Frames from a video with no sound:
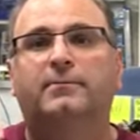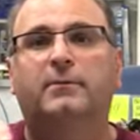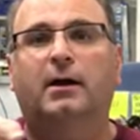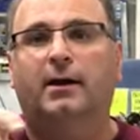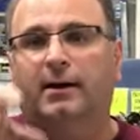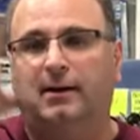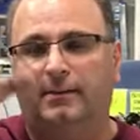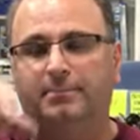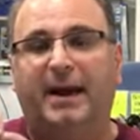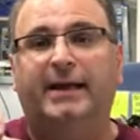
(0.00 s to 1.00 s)

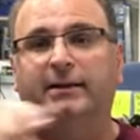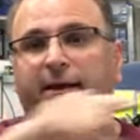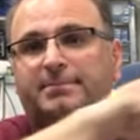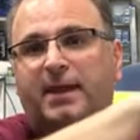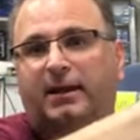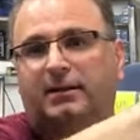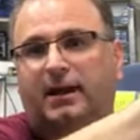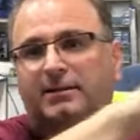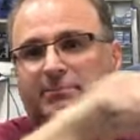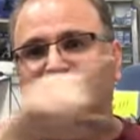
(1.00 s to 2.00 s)
mantlet, and a lot
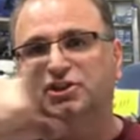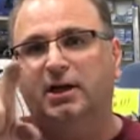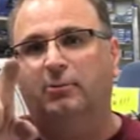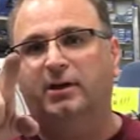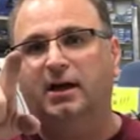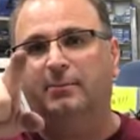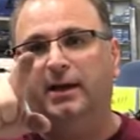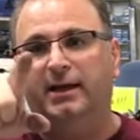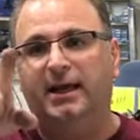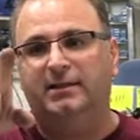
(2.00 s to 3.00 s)
of times the shell would come
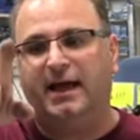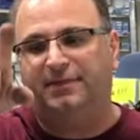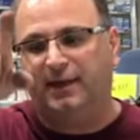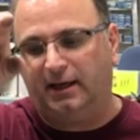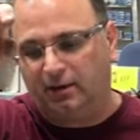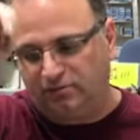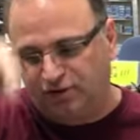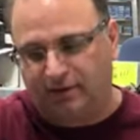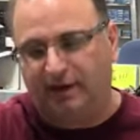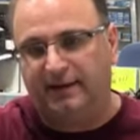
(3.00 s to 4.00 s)
in, hit that thing, and go
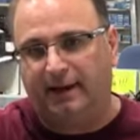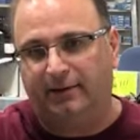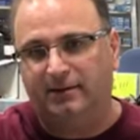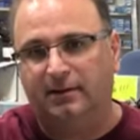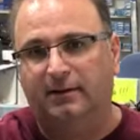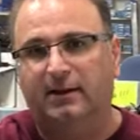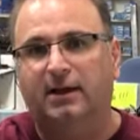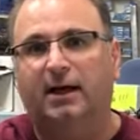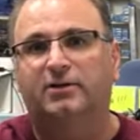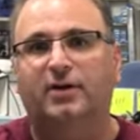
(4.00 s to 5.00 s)
straight down into the
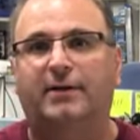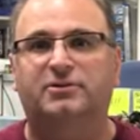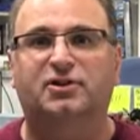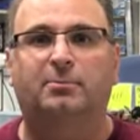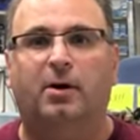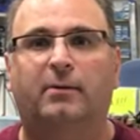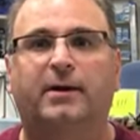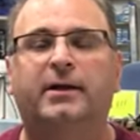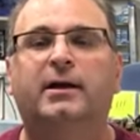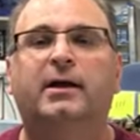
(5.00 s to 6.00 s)
driver's
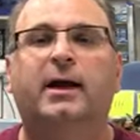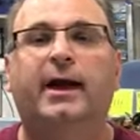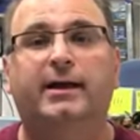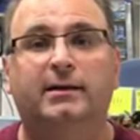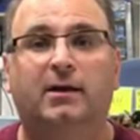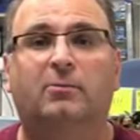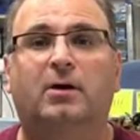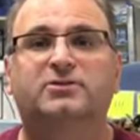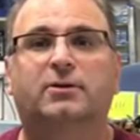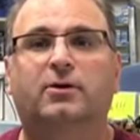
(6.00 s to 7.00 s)
compartment and kill
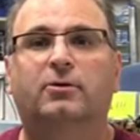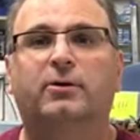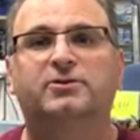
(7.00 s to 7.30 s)
most of the crew.